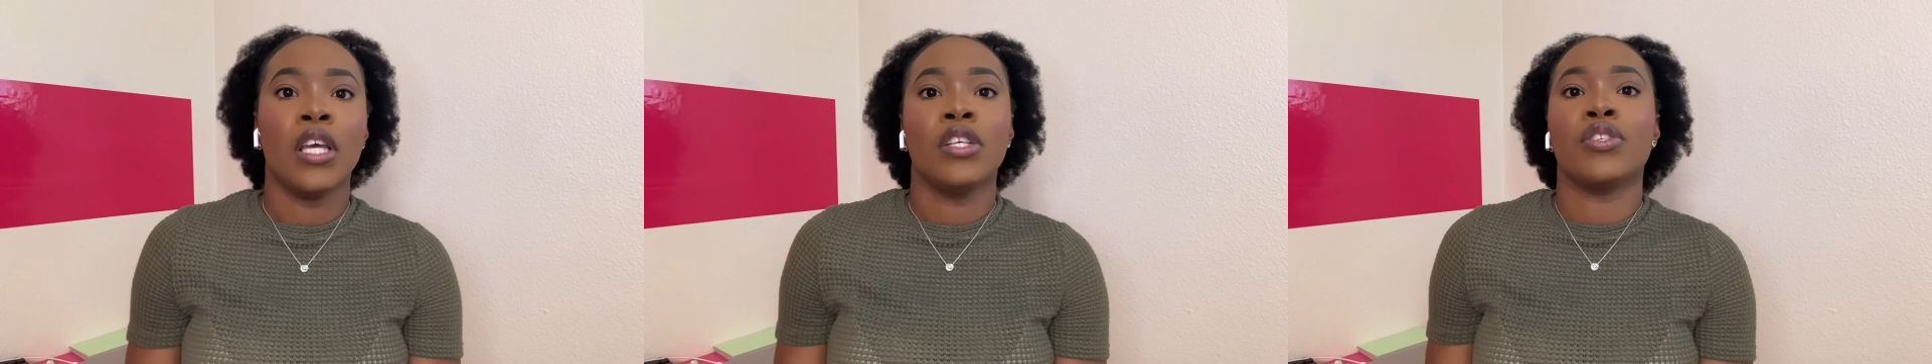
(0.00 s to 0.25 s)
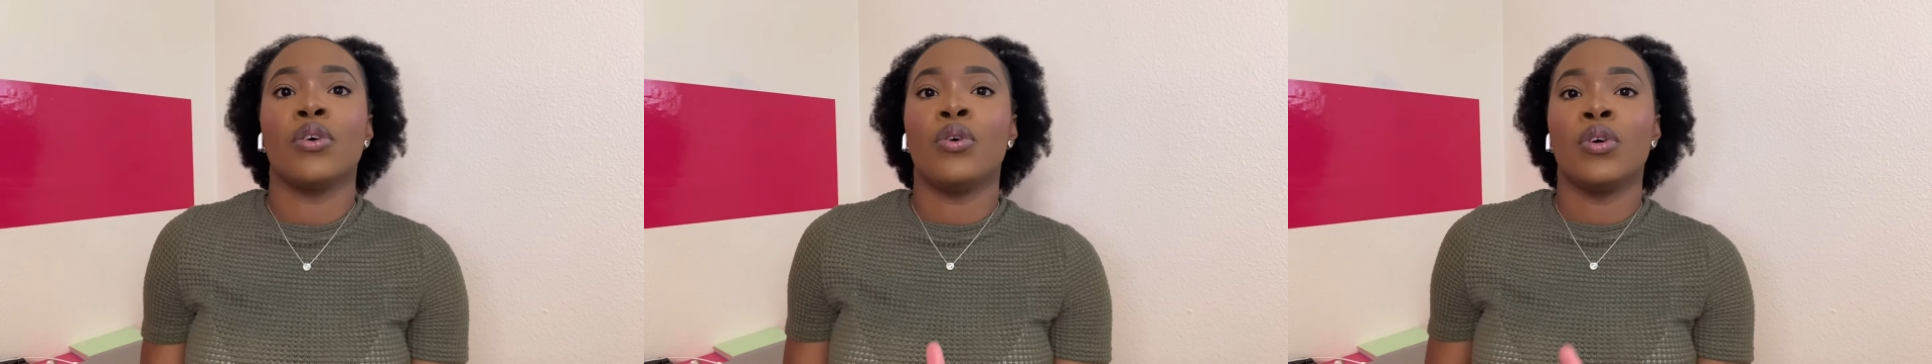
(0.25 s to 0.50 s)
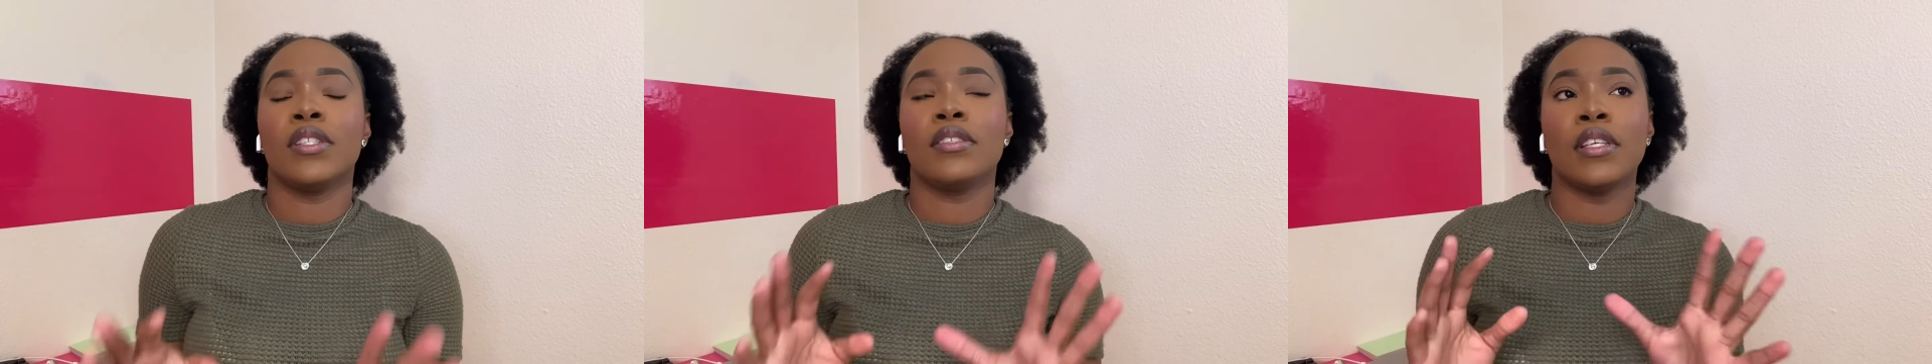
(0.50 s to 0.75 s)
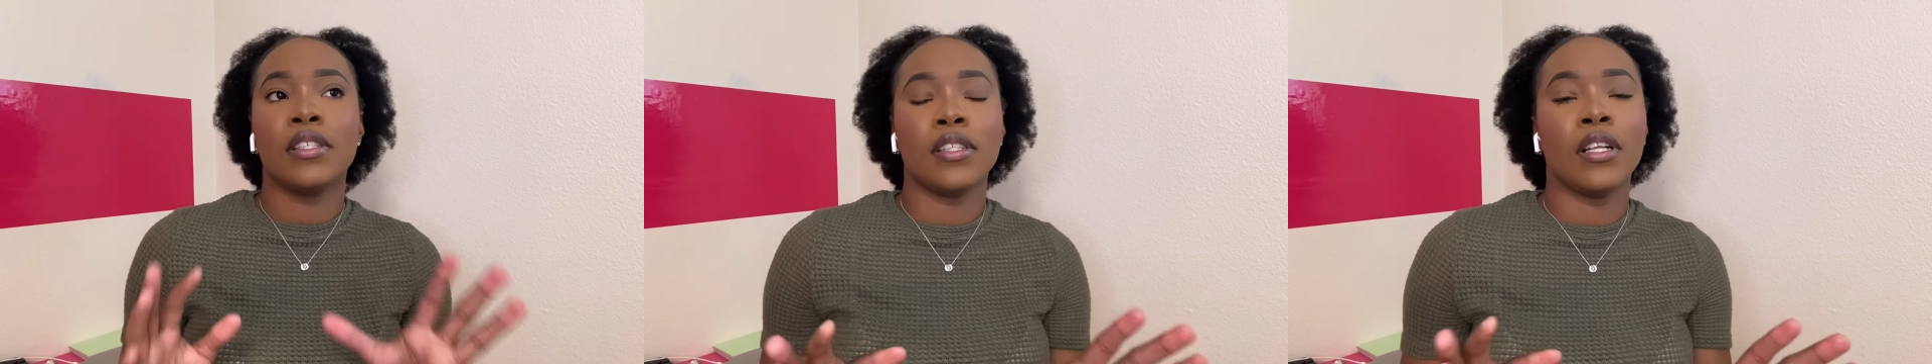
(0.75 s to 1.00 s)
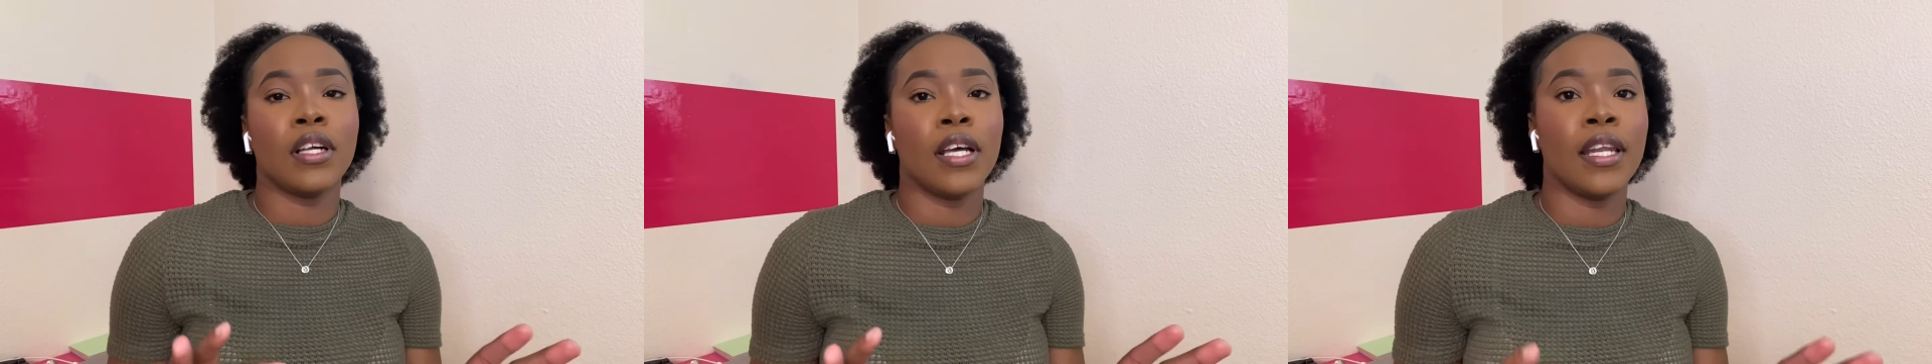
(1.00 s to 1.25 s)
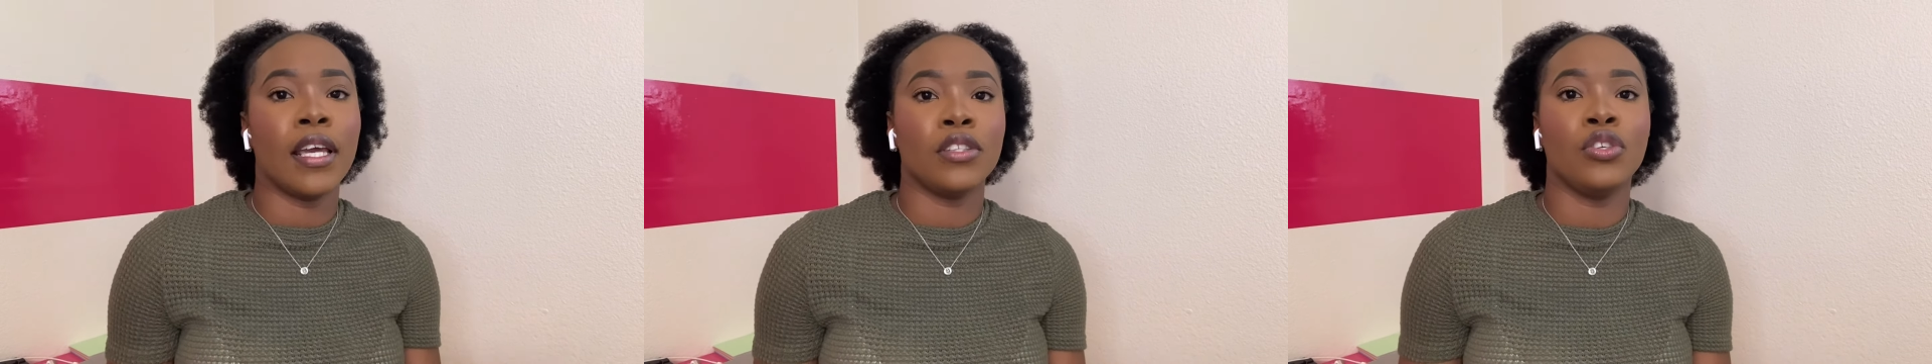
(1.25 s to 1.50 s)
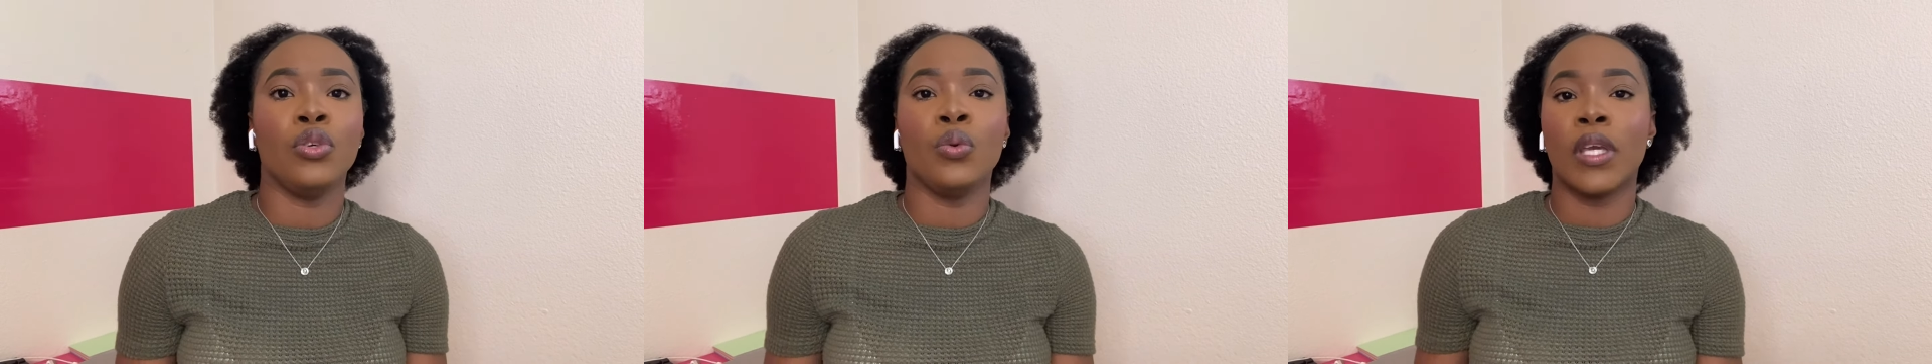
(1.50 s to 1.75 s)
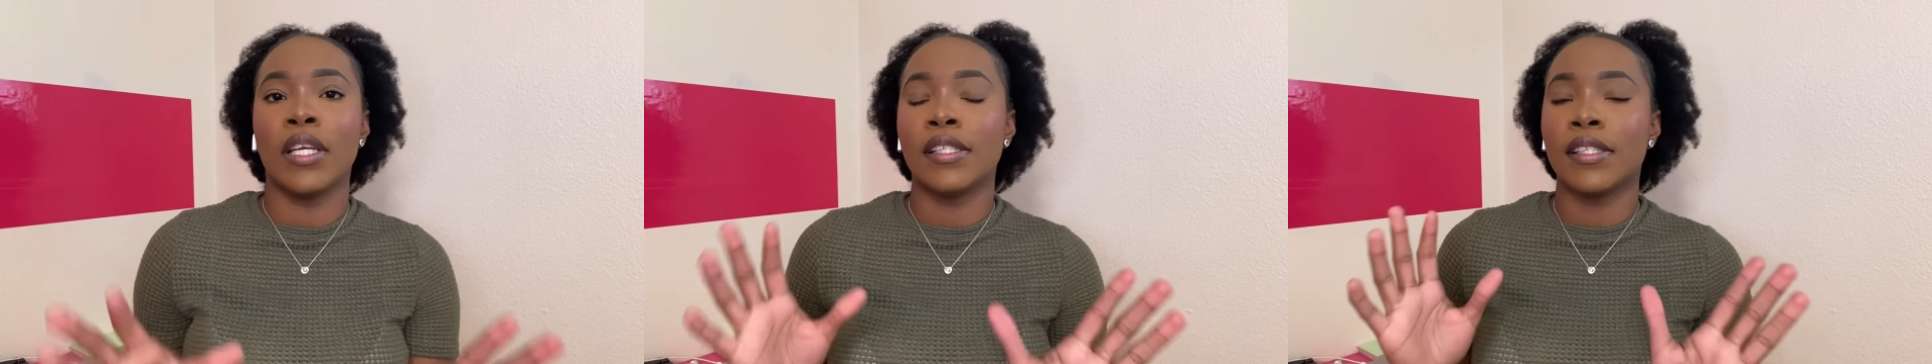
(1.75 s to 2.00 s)
So Seasonal Connect, you
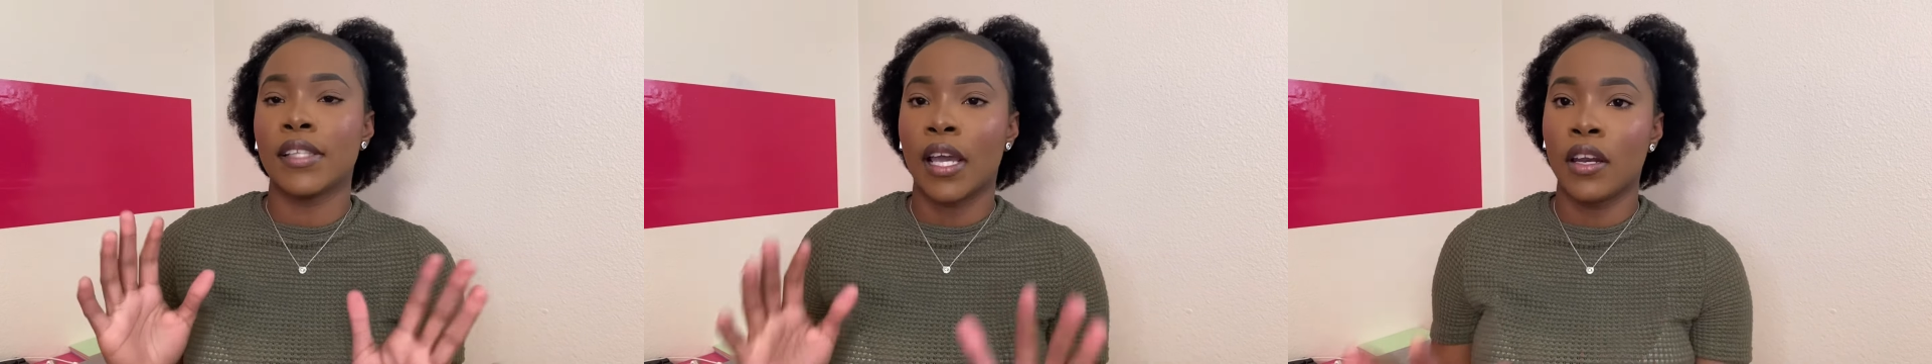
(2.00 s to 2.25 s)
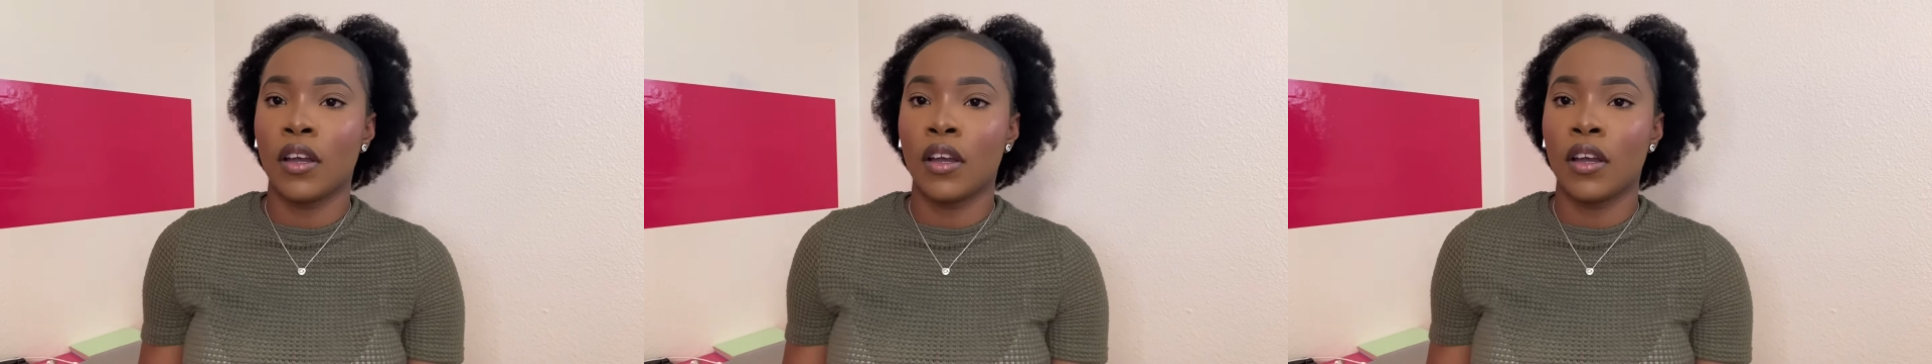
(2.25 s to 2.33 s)
can sign